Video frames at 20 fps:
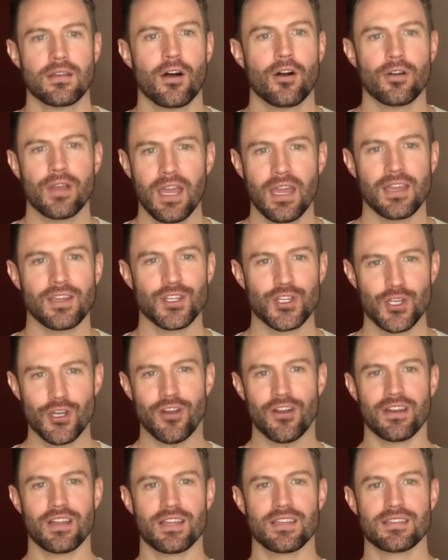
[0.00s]
Okay,
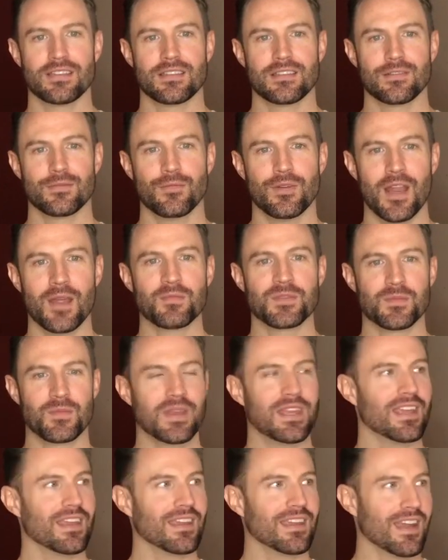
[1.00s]
sure it is when I'm
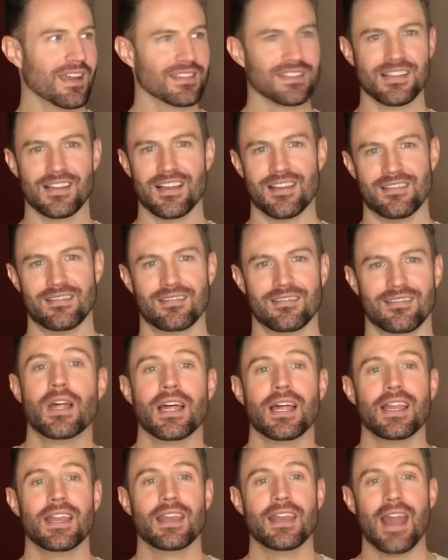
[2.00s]
speaking Catalan.
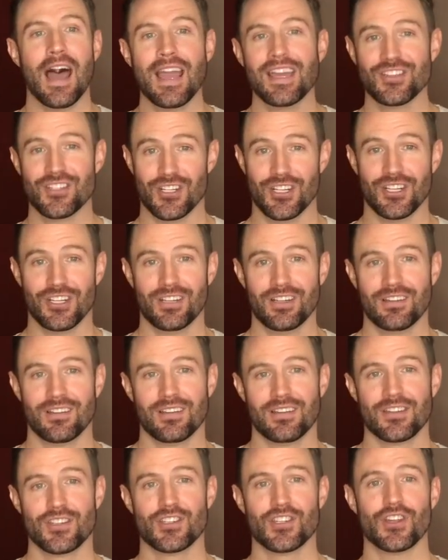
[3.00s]
Niger
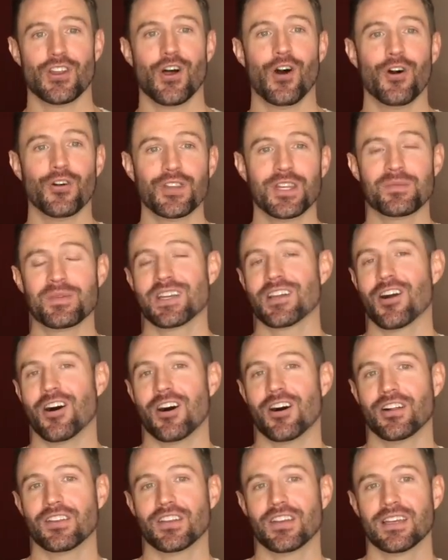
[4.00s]
should only be
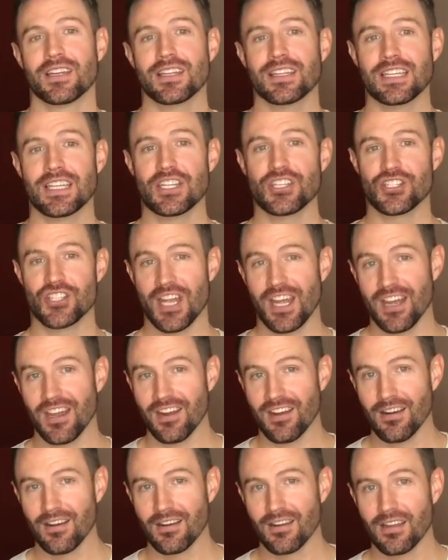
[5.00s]
called
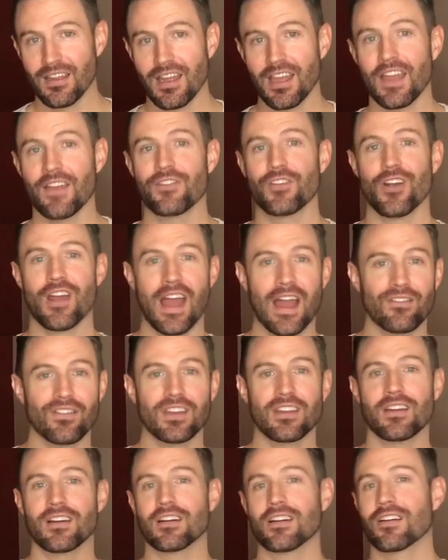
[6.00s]
Niger if you're
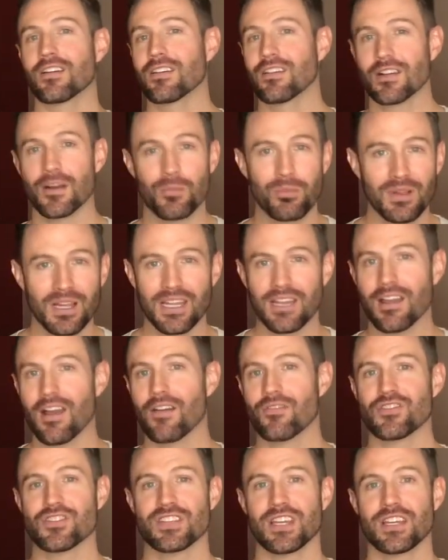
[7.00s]
having a complete
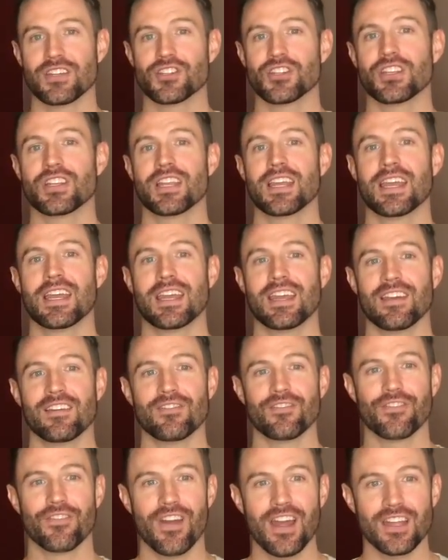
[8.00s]
conversation
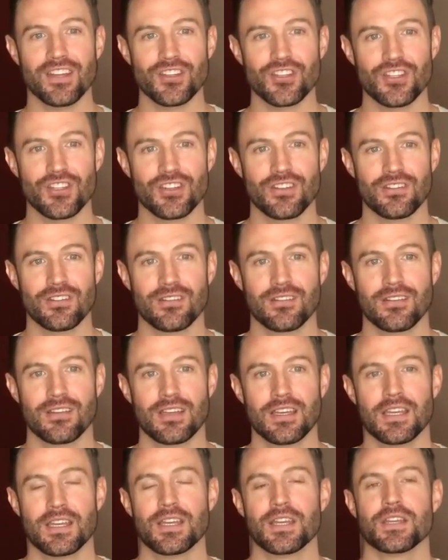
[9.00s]
in French.
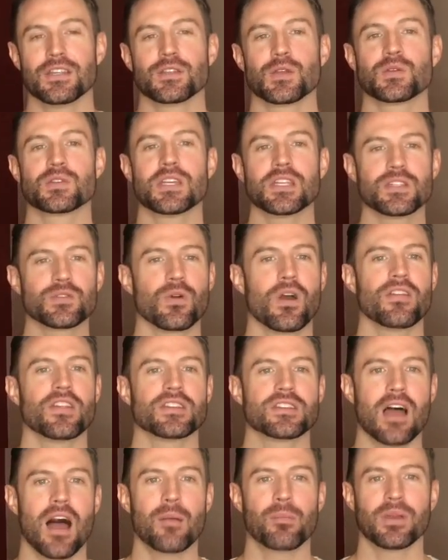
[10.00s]
So since we're on the
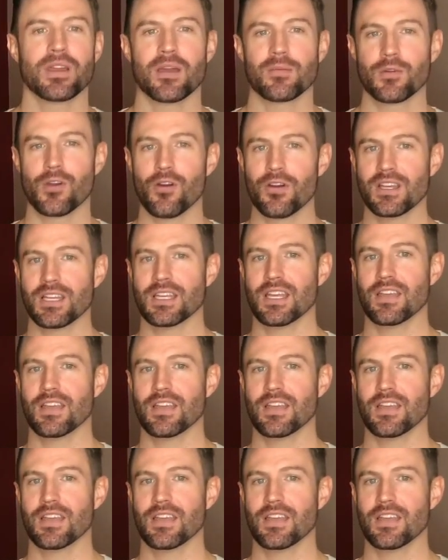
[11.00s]
topic, I'm going to